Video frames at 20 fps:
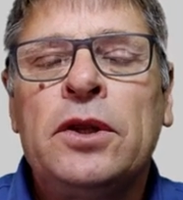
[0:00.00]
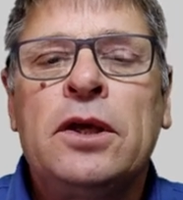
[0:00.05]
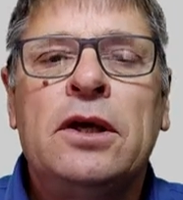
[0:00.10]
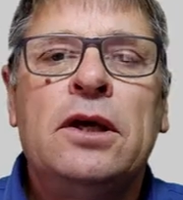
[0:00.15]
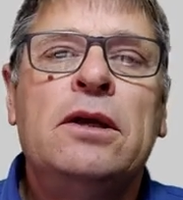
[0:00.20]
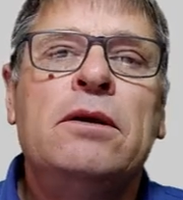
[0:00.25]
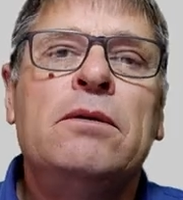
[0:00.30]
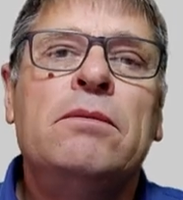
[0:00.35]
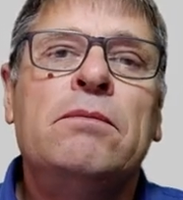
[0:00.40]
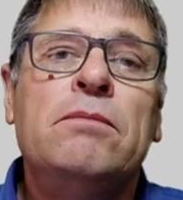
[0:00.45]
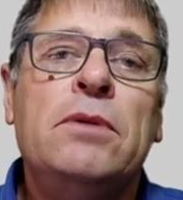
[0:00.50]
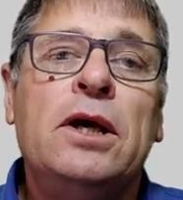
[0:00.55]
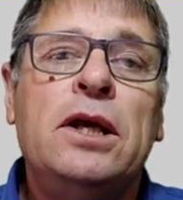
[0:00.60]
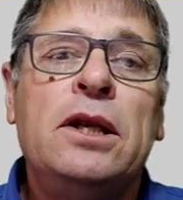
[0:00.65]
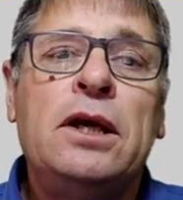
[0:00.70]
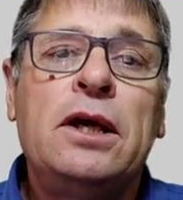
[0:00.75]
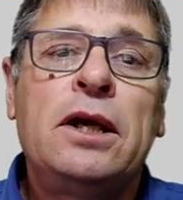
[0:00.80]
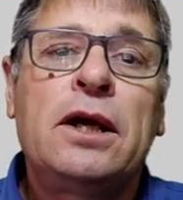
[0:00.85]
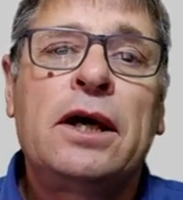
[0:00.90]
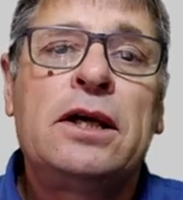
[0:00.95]
In
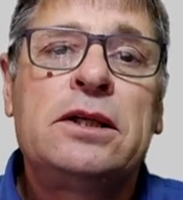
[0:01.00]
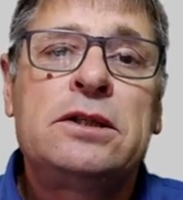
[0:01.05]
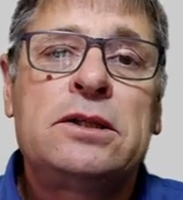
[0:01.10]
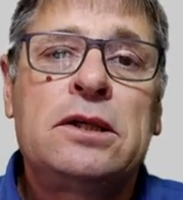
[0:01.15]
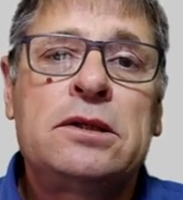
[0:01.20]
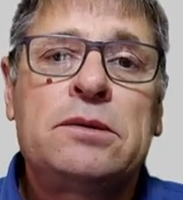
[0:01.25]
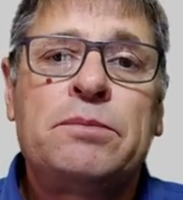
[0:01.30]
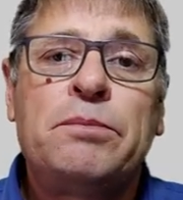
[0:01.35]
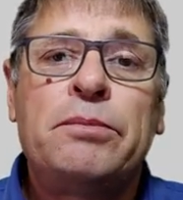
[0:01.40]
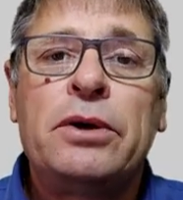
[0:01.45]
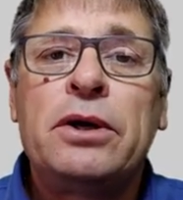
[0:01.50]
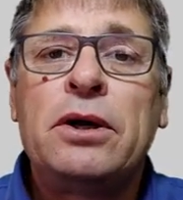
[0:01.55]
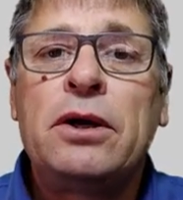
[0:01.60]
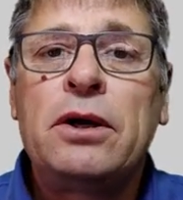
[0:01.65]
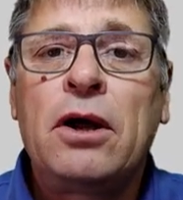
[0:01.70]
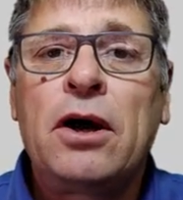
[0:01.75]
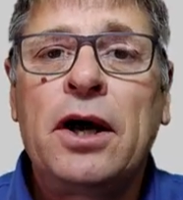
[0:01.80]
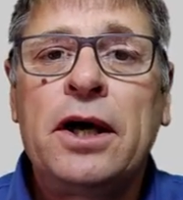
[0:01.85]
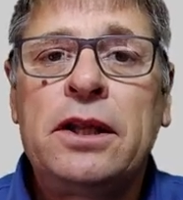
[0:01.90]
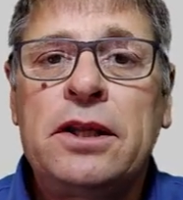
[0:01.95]
many cases,
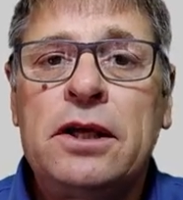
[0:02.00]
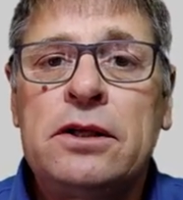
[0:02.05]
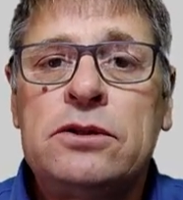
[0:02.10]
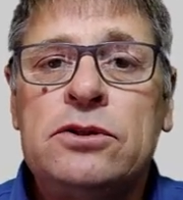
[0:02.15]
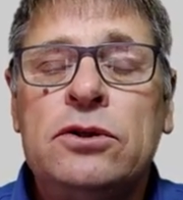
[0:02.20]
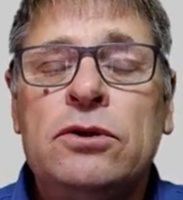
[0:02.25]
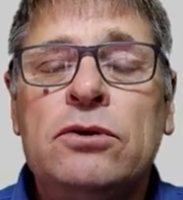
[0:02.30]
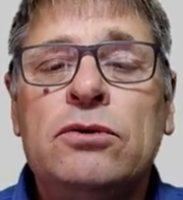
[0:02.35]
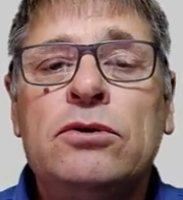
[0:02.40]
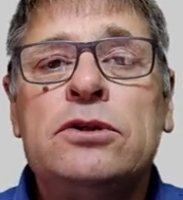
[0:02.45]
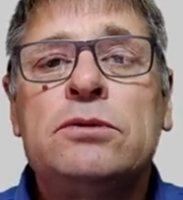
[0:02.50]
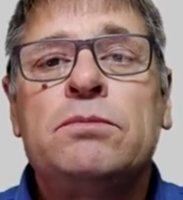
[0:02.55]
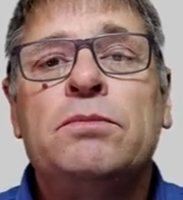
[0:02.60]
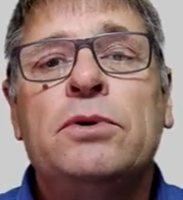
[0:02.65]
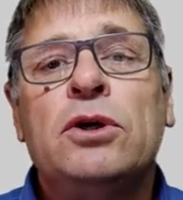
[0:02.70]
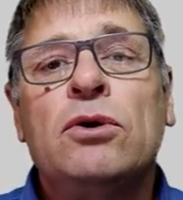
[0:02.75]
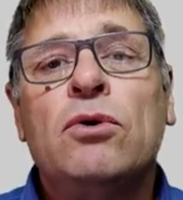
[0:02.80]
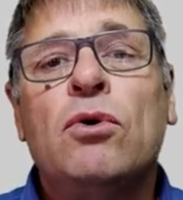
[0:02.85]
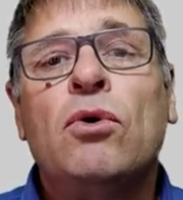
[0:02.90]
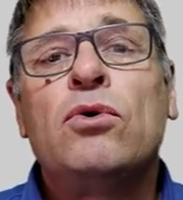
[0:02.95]
perlite that's used
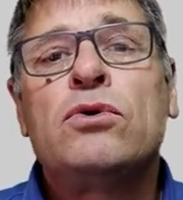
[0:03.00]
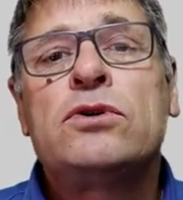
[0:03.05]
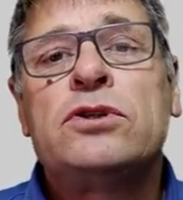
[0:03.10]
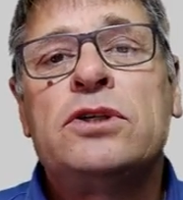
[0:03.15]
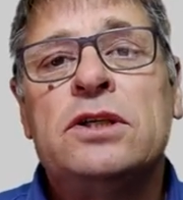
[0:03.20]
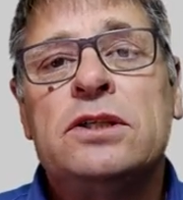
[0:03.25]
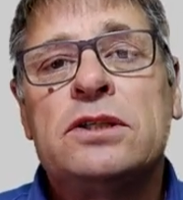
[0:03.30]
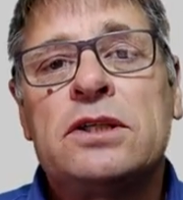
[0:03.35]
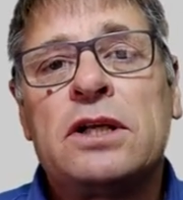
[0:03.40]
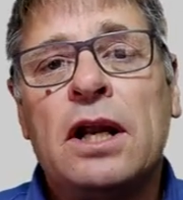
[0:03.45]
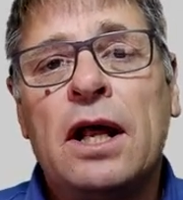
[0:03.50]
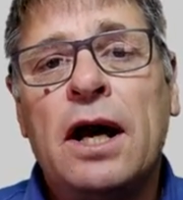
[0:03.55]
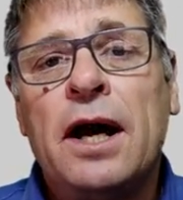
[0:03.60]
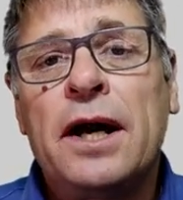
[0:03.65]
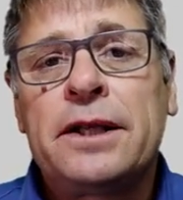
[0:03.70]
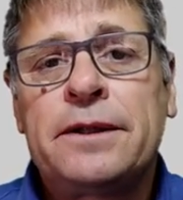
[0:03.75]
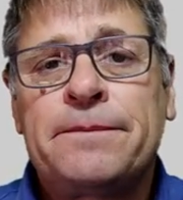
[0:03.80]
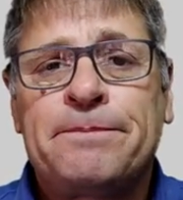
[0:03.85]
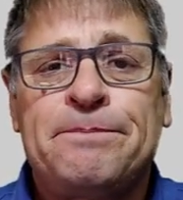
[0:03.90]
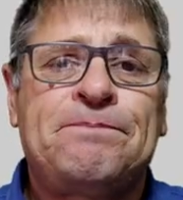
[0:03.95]
because it's
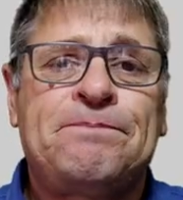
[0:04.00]
light.